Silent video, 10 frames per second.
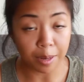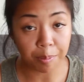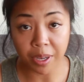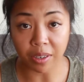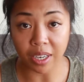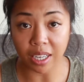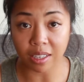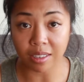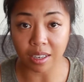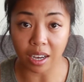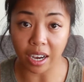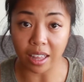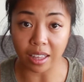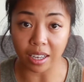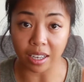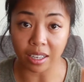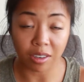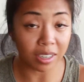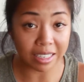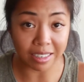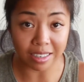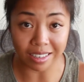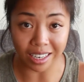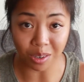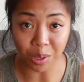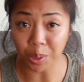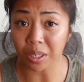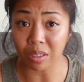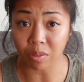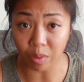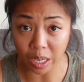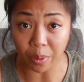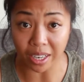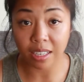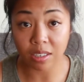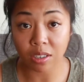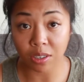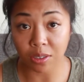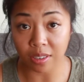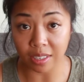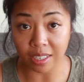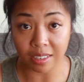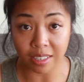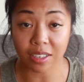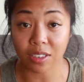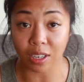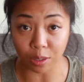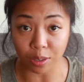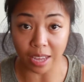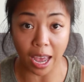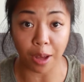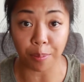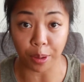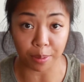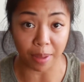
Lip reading: and periods are either non-existent or infrequent, this causes us to lose our bone